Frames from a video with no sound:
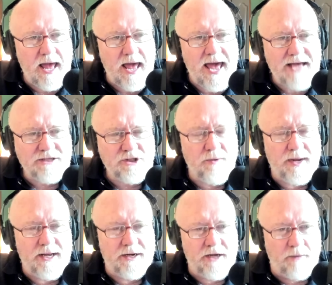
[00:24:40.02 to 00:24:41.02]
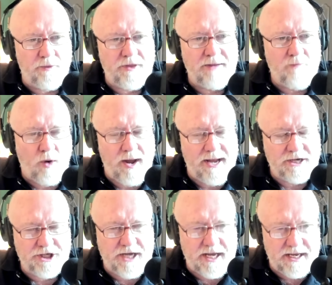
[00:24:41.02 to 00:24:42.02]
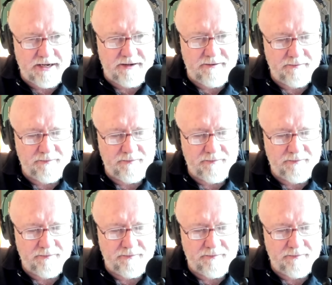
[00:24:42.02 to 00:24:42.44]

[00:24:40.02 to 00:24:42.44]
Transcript: As you end up with a more educated,